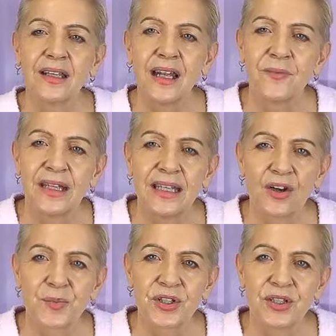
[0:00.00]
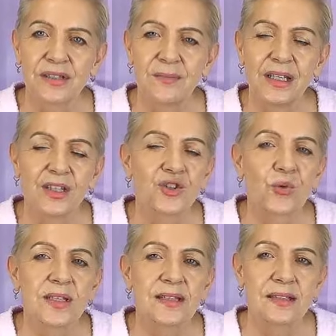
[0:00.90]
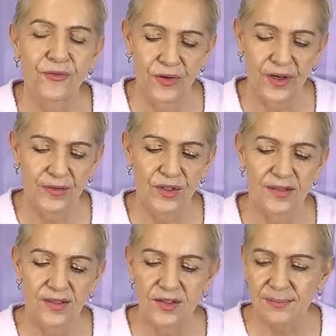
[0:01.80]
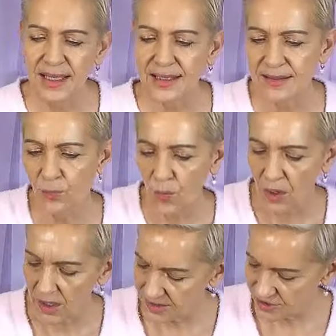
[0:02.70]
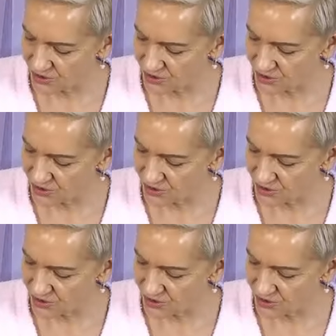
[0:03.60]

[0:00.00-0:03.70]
going to have many options and many choices in front of you, so just make some wise